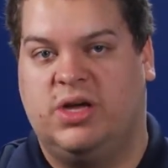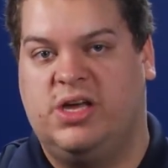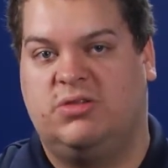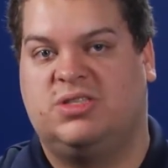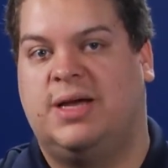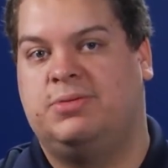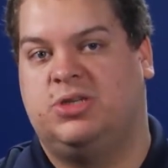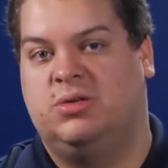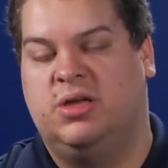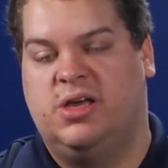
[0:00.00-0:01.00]

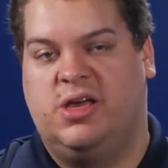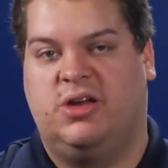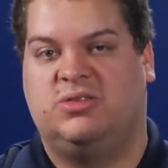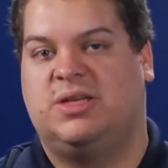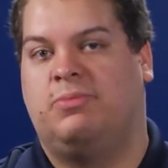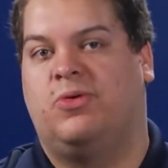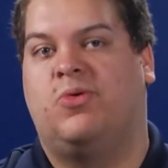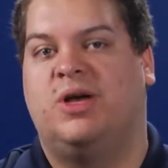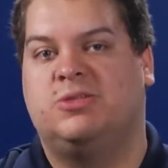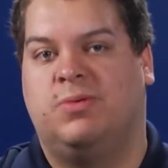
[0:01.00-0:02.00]
intercept
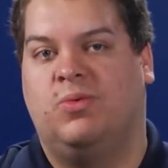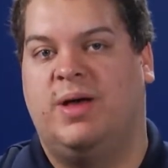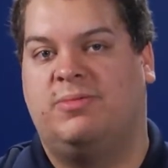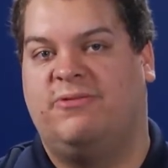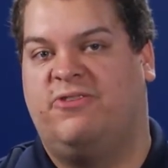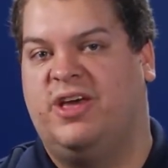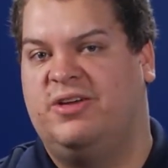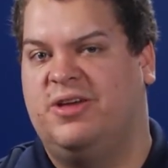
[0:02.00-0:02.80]
request for web config,